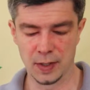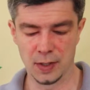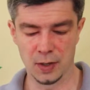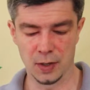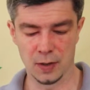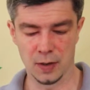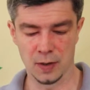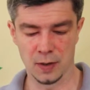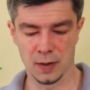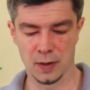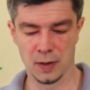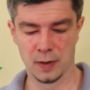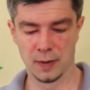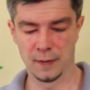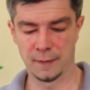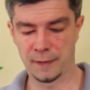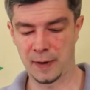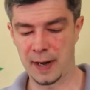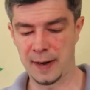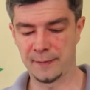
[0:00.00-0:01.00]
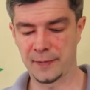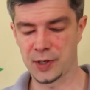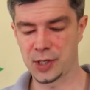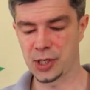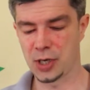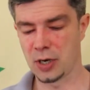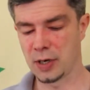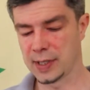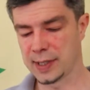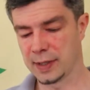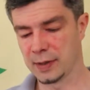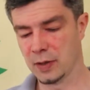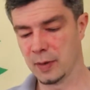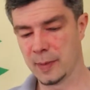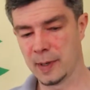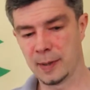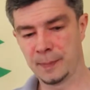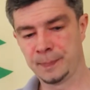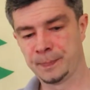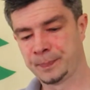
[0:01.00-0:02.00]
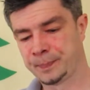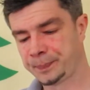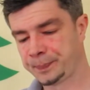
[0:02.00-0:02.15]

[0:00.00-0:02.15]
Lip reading: your frame for sure is aluminum.